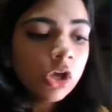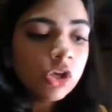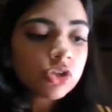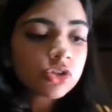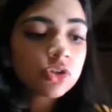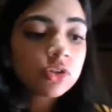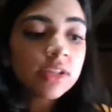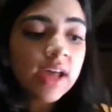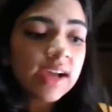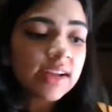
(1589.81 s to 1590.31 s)

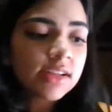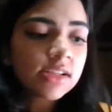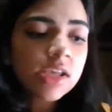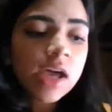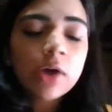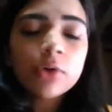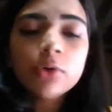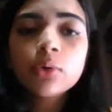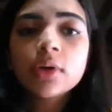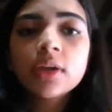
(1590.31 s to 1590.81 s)
So that is
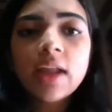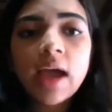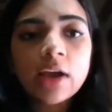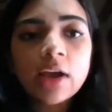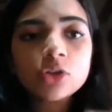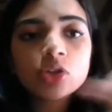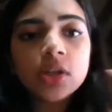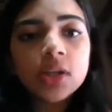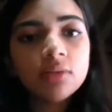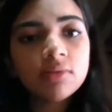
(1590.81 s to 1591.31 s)
how you can
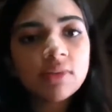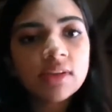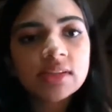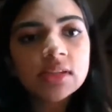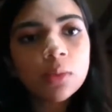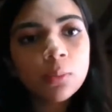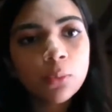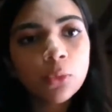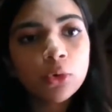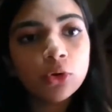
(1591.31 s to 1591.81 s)
actually
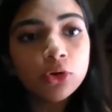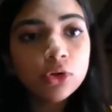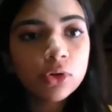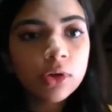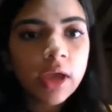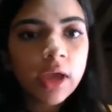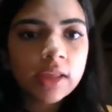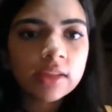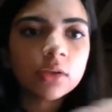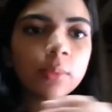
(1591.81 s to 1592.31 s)
invest in both
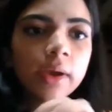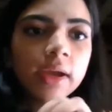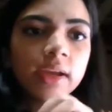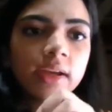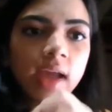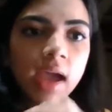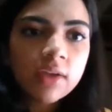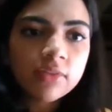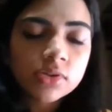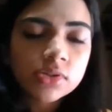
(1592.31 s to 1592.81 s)
together by
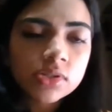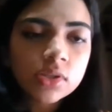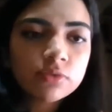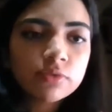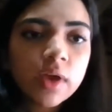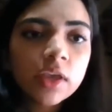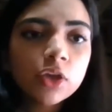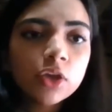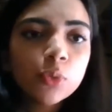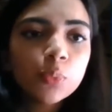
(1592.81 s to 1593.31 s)

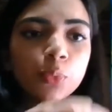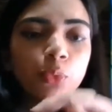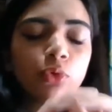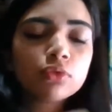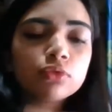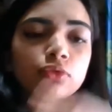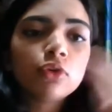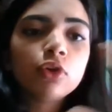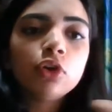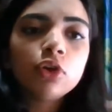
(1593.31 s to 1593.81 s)
diversifying your
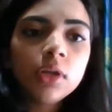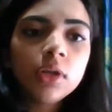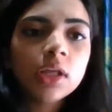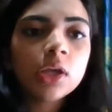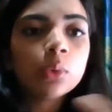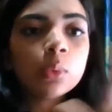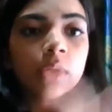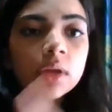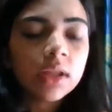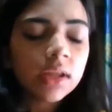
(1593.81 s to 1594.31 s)
portfolio in
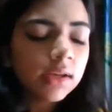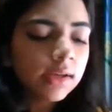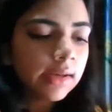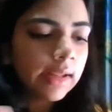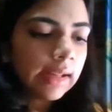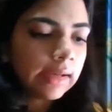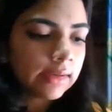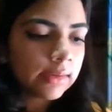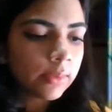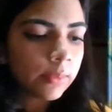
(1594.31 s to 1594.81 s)
equity and
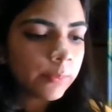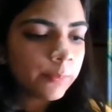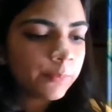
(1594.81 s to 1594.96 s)
debt.